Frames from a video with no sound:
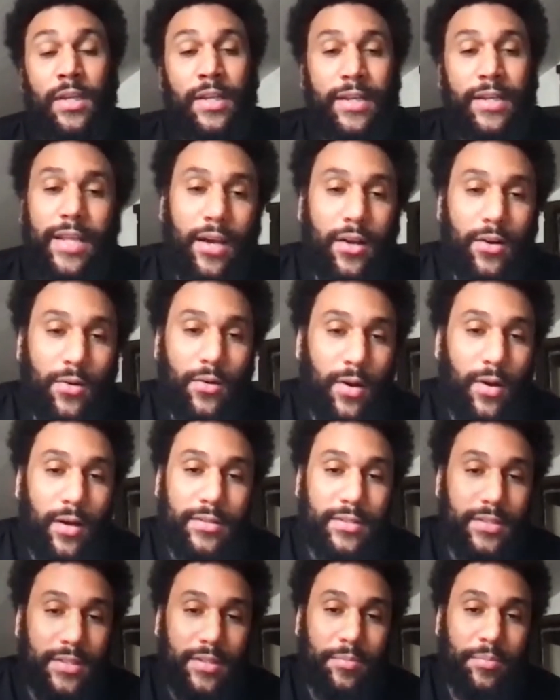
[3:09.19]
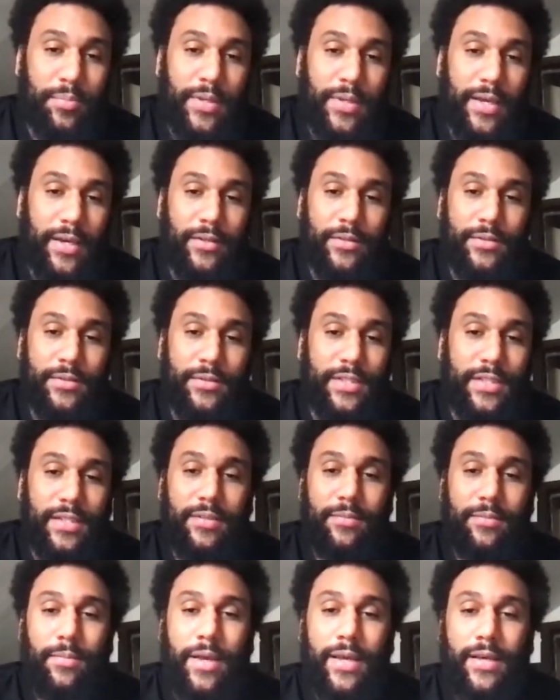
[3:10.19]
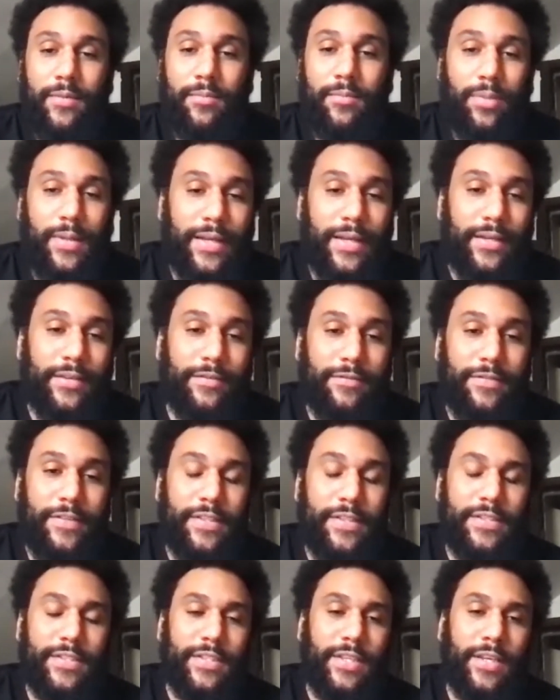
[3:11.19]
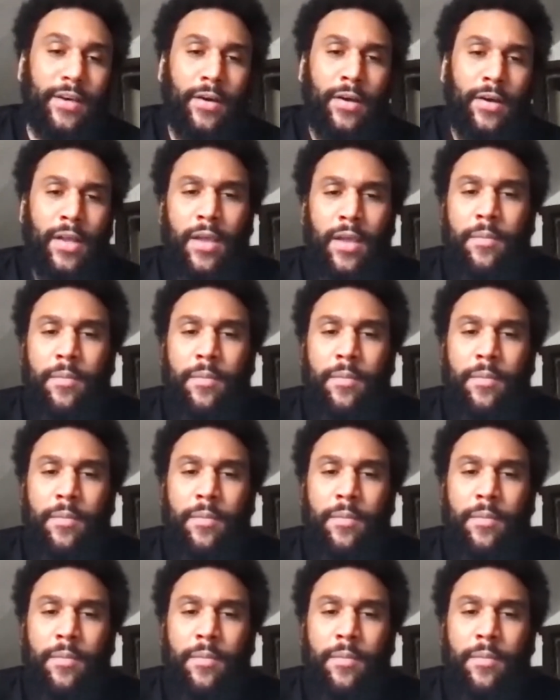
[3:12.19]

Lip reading: Now crawl to the piano seat and make a blanket for yourself.